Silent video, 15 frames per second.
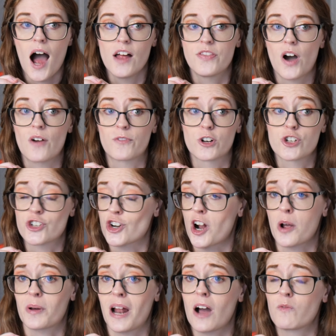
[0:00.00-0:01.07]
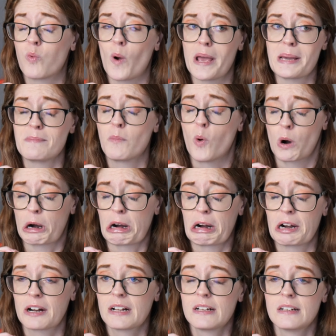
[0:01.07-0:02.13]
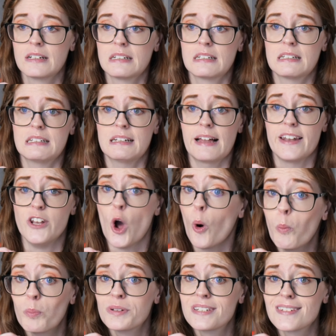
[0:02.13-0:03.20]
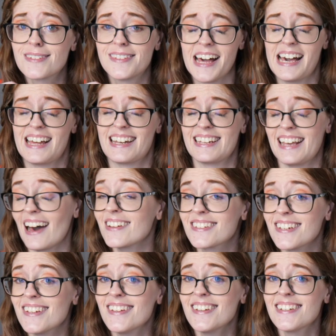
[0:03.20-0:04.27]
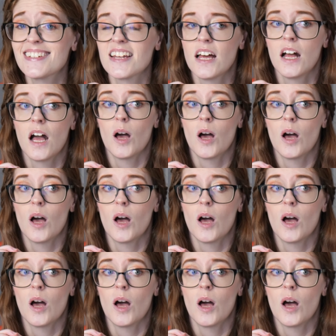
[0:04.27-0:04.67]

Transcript: I thought for sure I would have way more nopes than yeses.